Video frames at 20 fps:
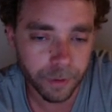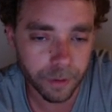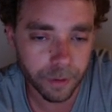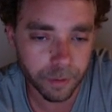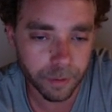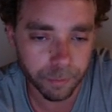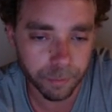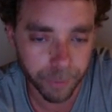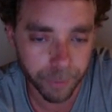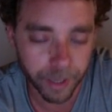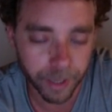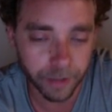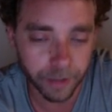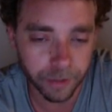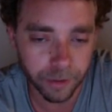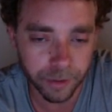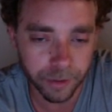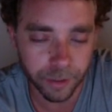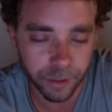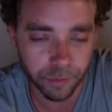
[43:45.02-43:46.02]
but it
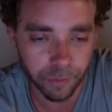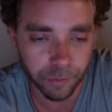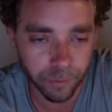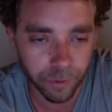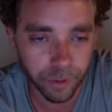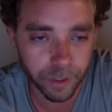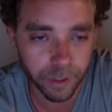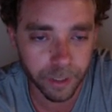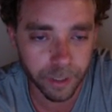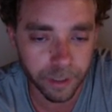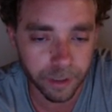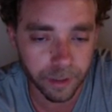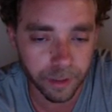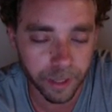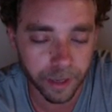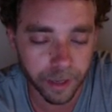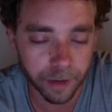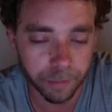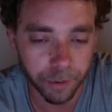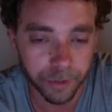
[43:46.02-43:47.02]
looked really
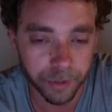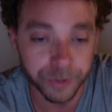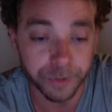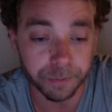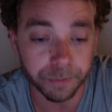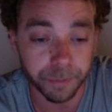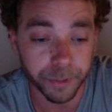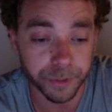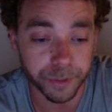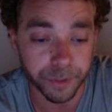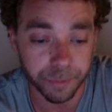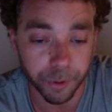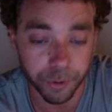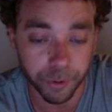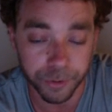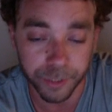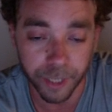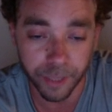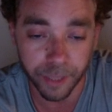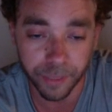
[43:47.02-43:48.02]
like Buster
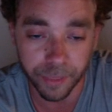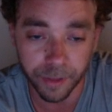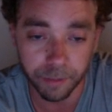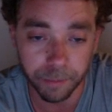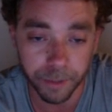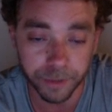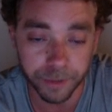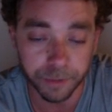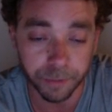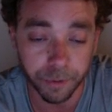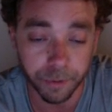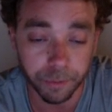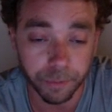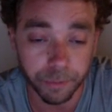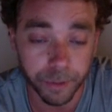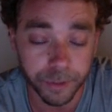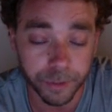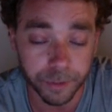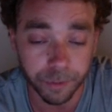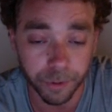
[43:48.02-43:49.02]
Posey. I think Buster
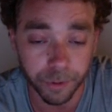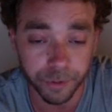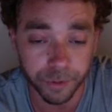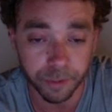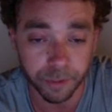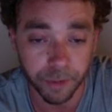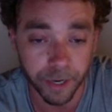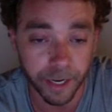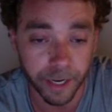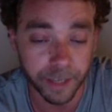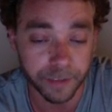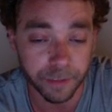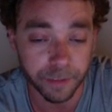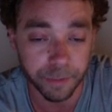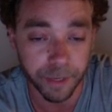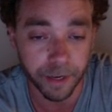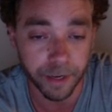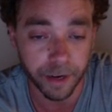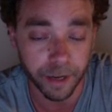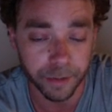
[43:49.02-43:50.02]
Posey might actually
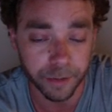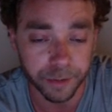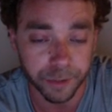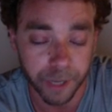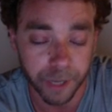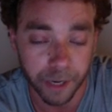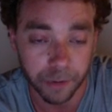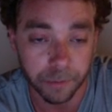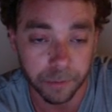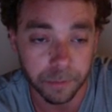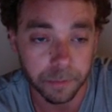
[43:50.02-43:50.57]
be an announcer now.